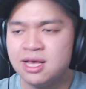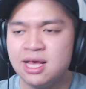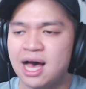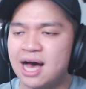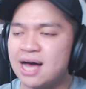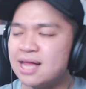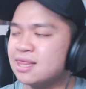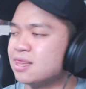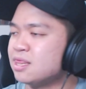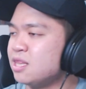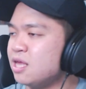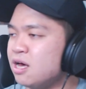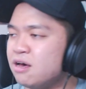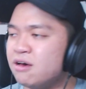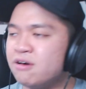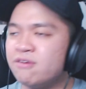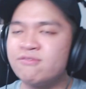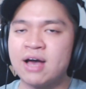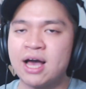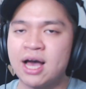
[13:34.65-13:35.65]
I
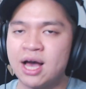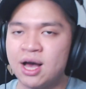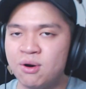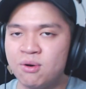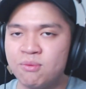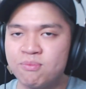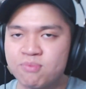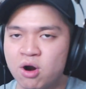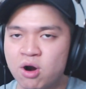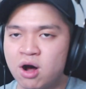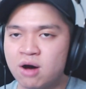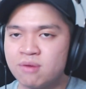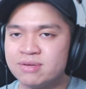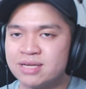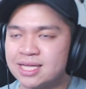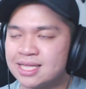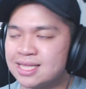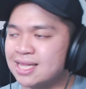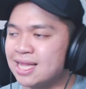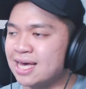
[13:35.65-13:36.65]
love how
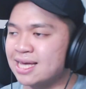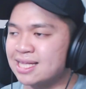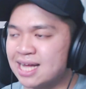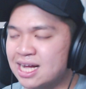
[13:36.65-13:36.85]
prominent, like,